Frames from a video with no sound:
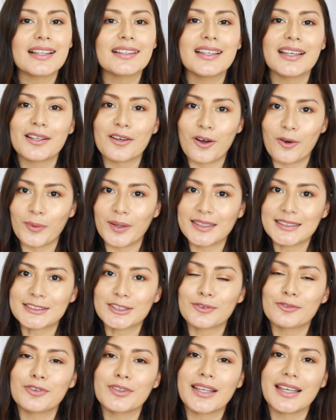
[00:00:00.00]
Like always,
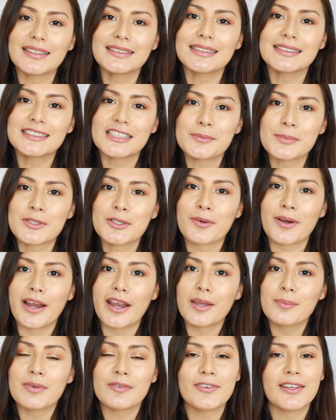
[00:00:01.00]
don't forget to
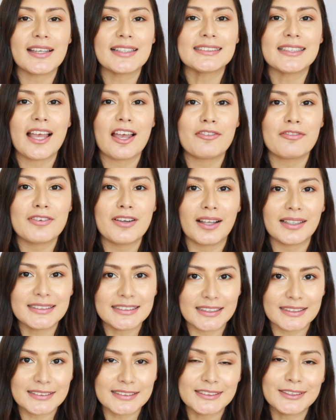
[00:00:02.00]
subscribe if you guys have not
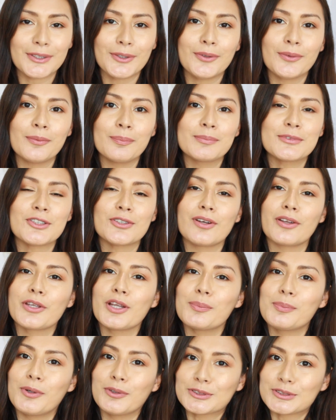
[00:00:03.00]
done so. Turn on
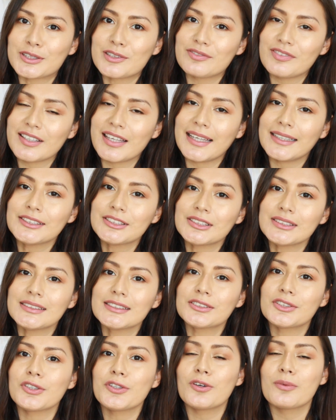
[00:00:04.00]
your post
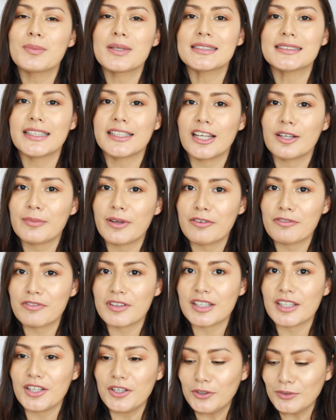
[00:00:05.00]
notifications so you don't miss any of my
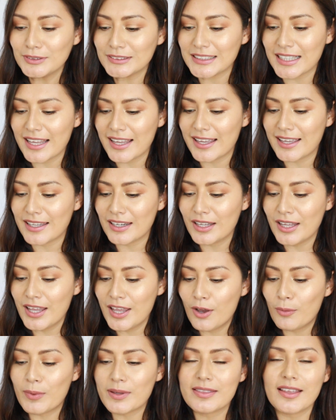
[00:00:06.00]
videos.
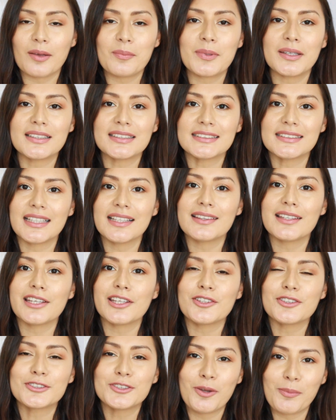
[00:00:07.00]
And with that being said,
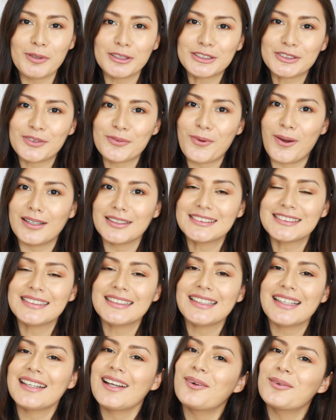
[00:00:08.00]
thank you so much for
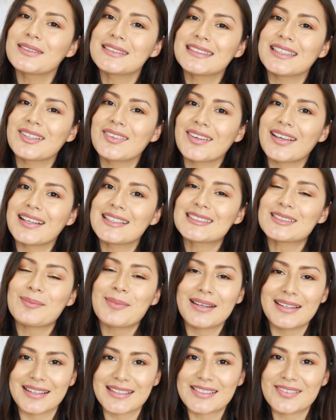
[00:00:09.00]
watching, and I will see you guys on
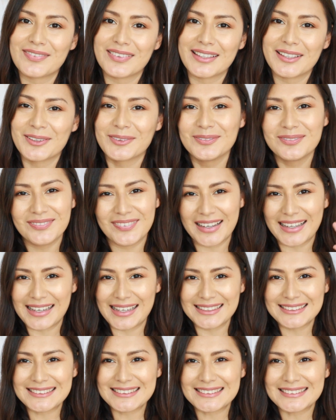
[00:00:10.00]
my next video. Bye
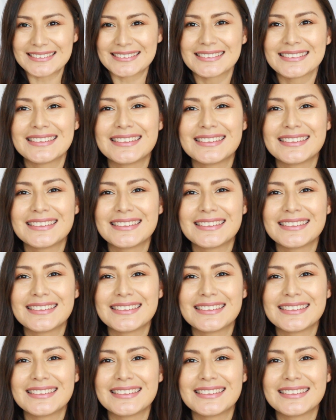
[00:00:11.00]
guys.